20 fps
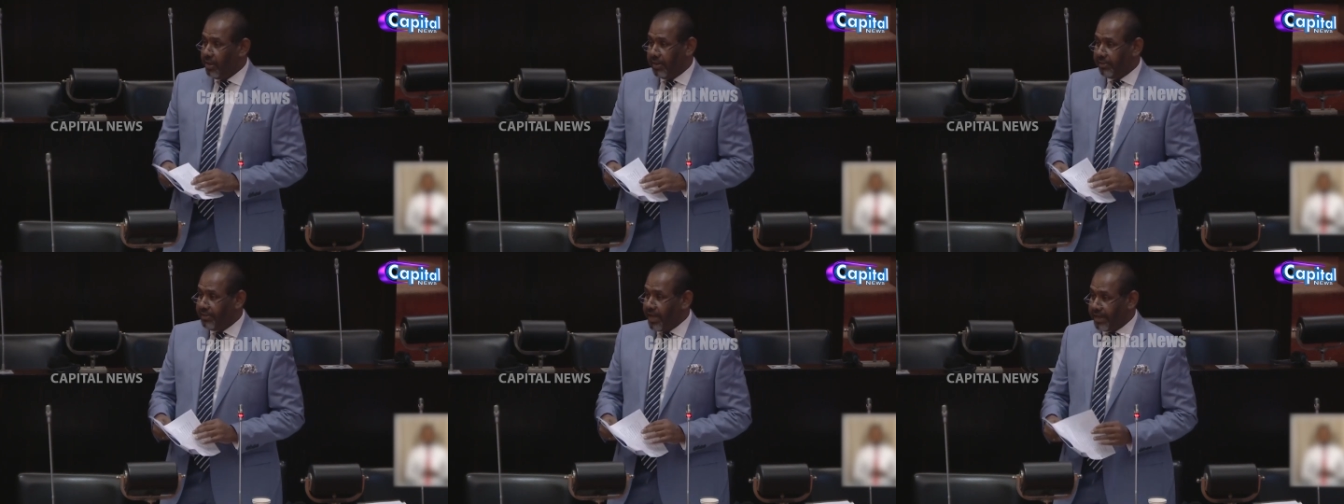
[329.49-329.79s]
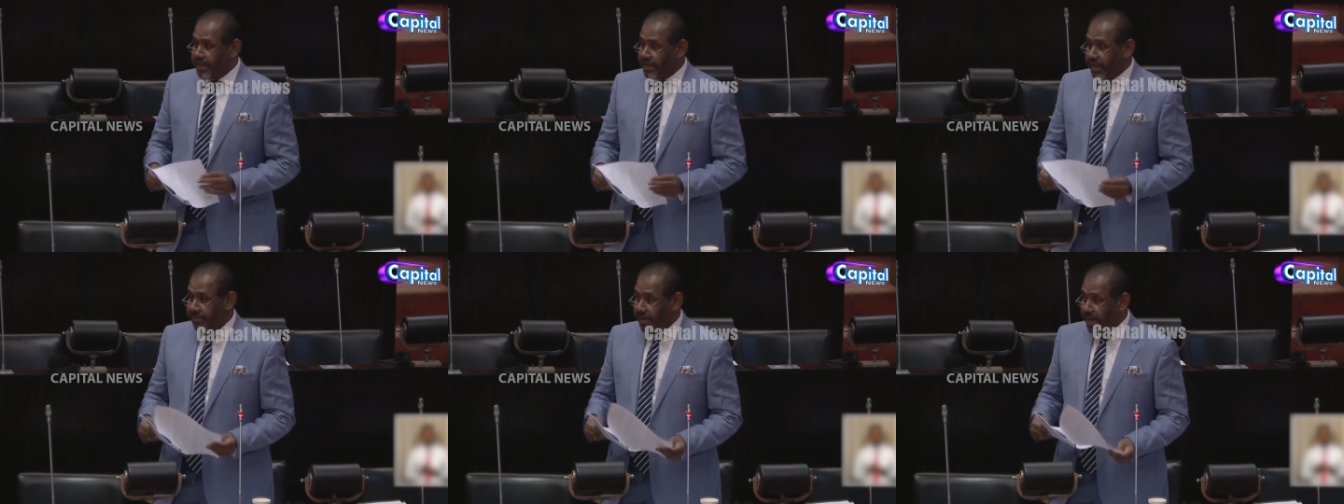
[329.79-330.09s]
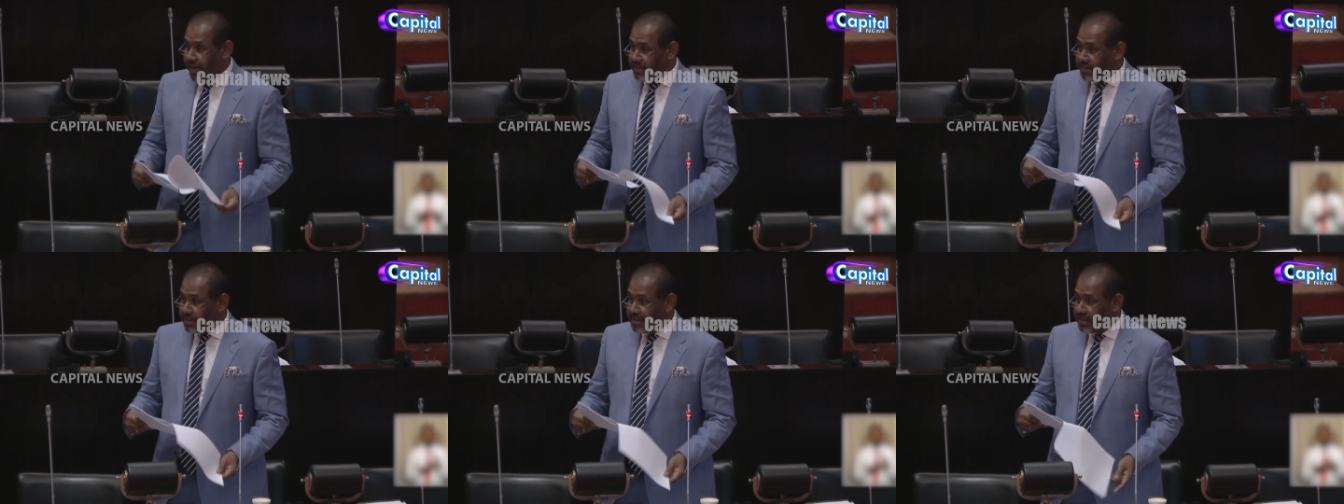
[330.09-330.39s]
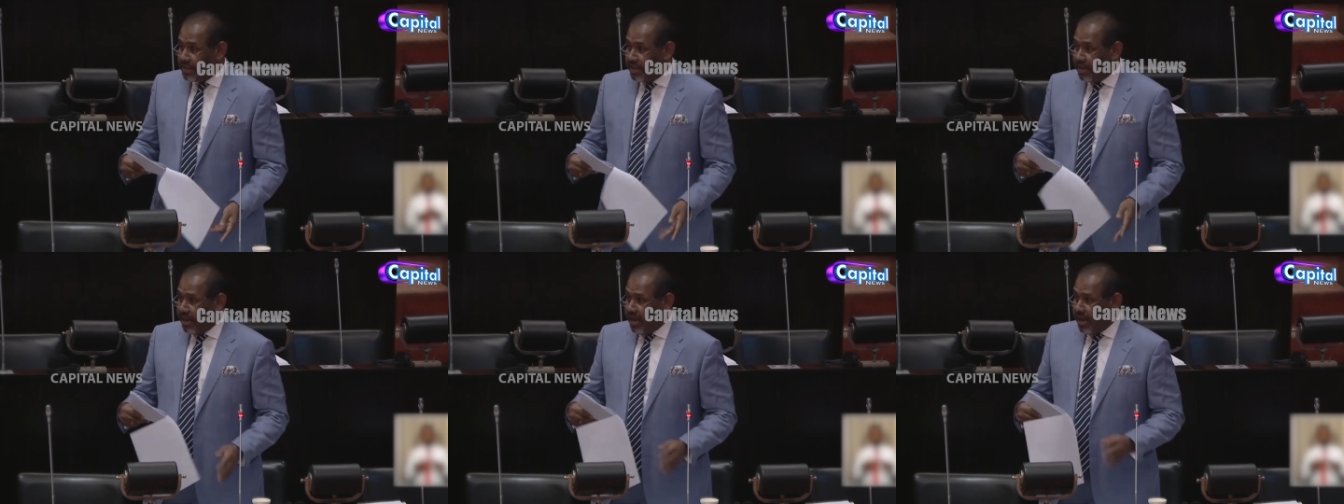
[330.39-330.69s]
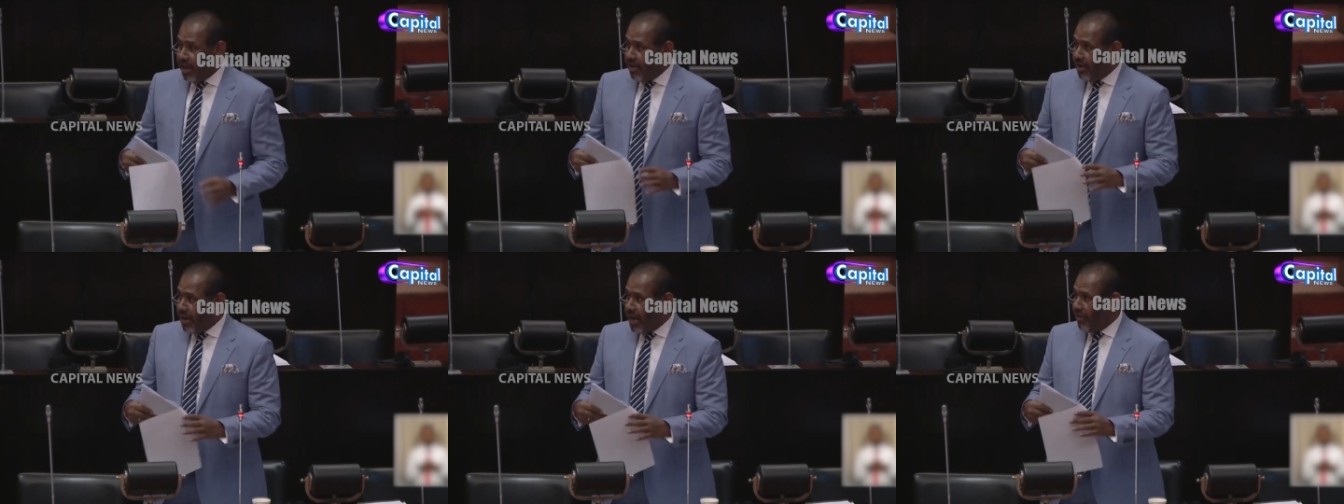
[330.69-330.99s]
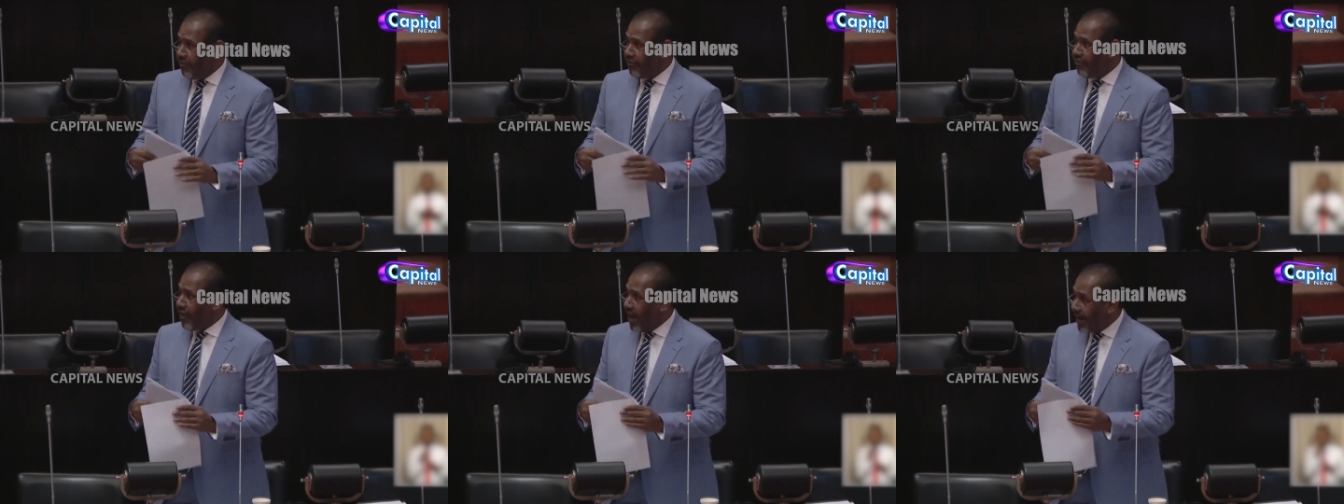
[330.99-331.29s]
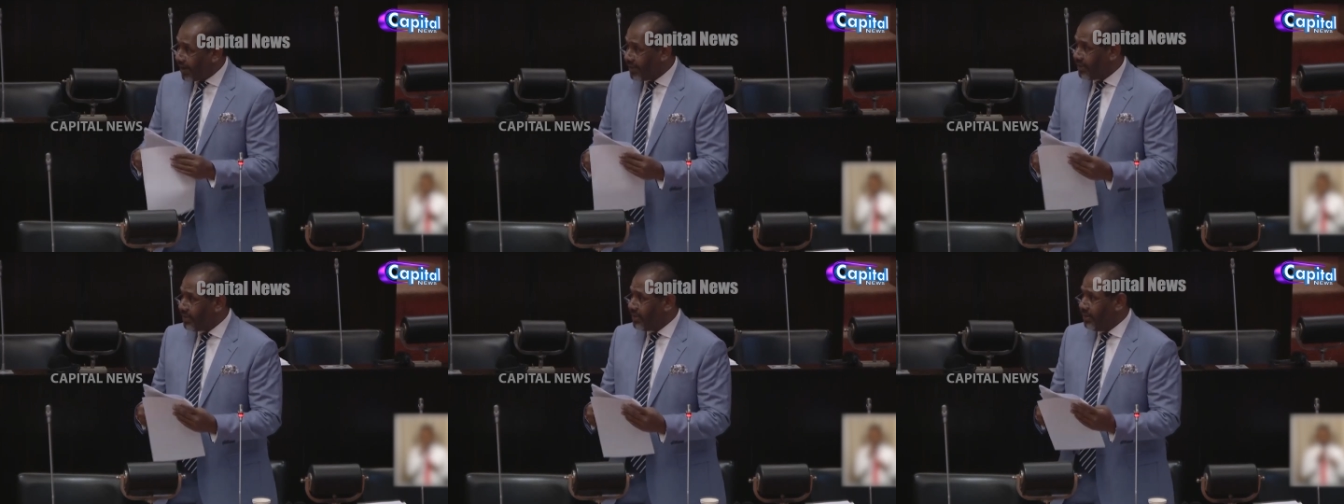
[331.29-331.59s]
That remains a
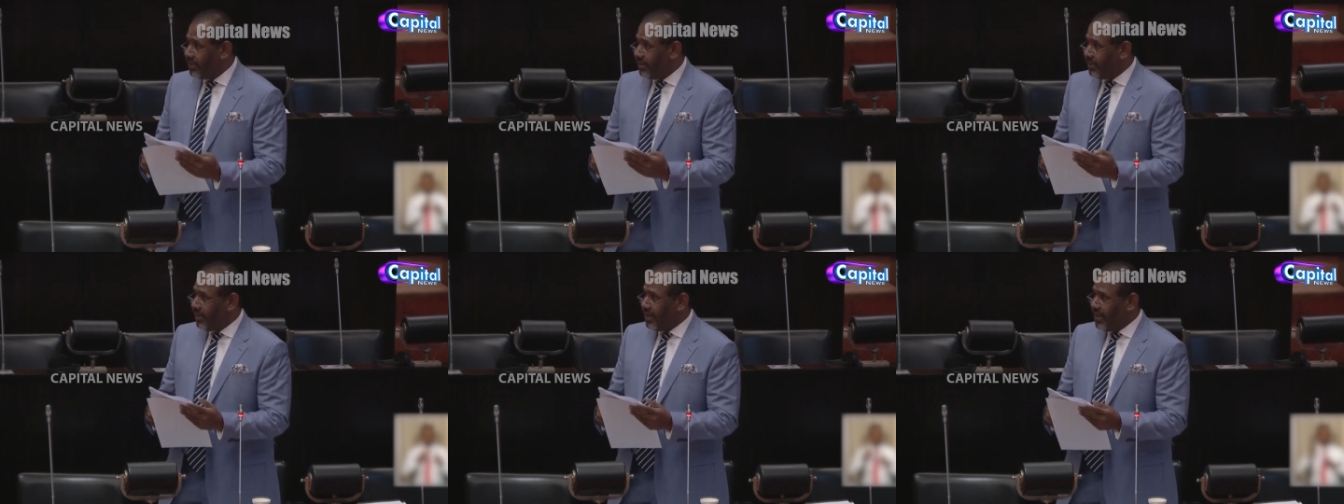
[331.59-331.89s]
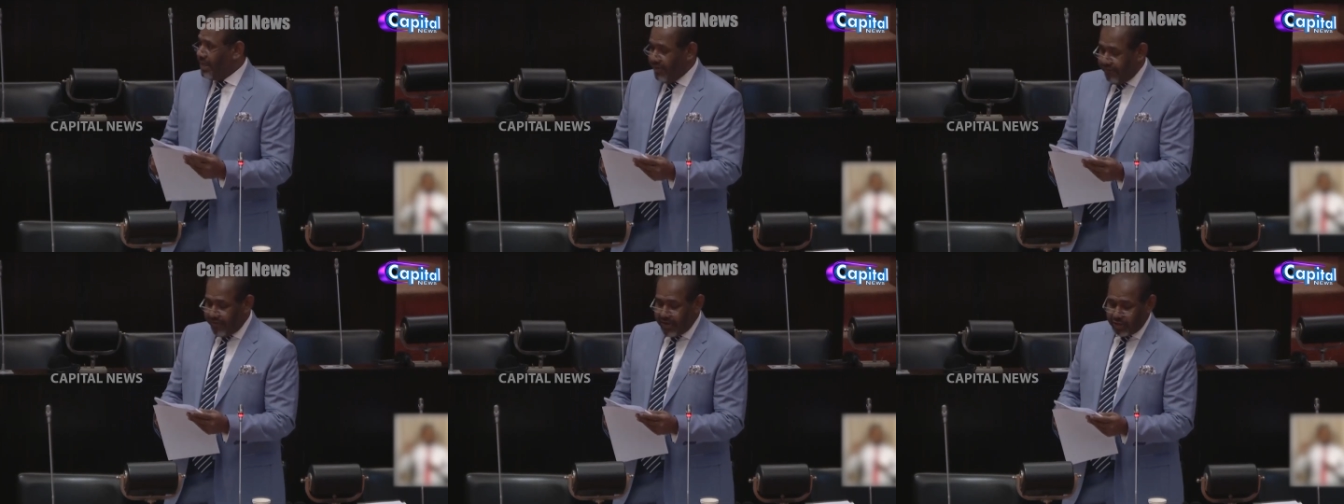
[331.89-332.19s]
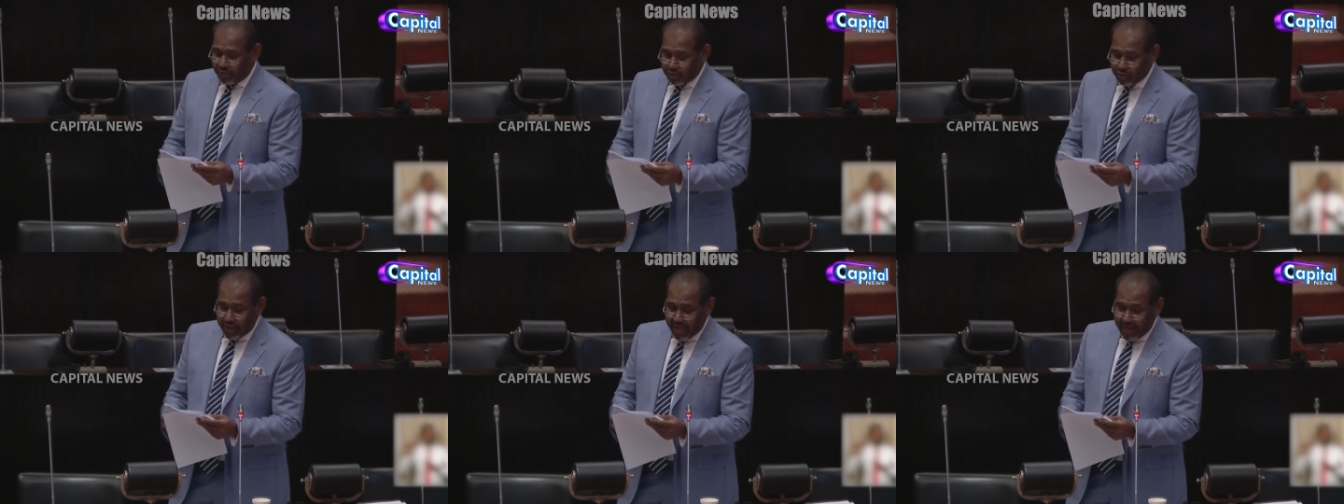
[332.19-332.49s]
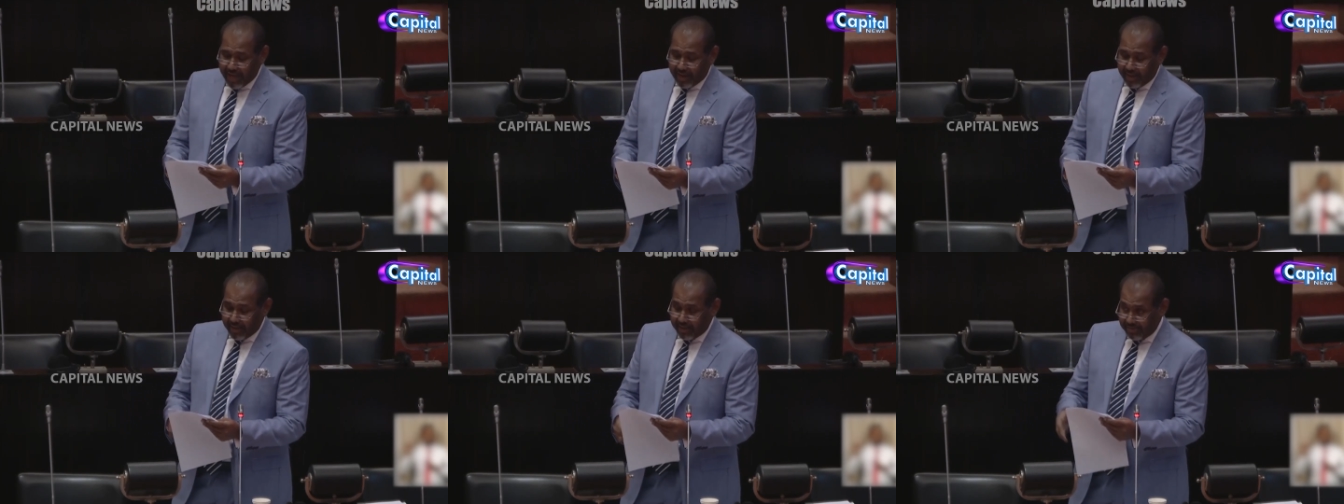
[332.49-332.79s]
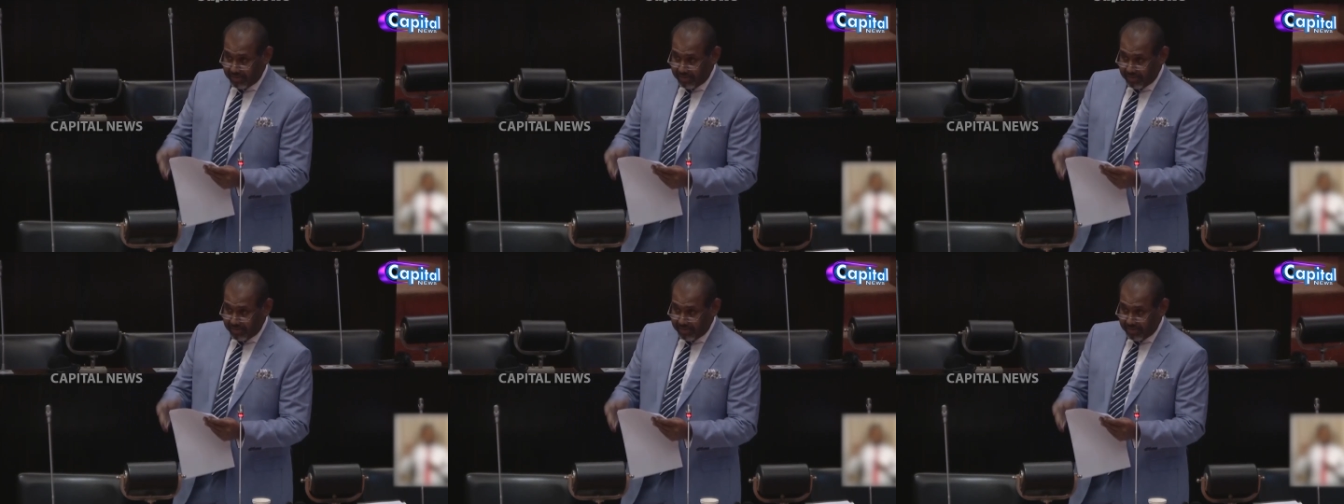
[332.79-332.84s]
fact even today,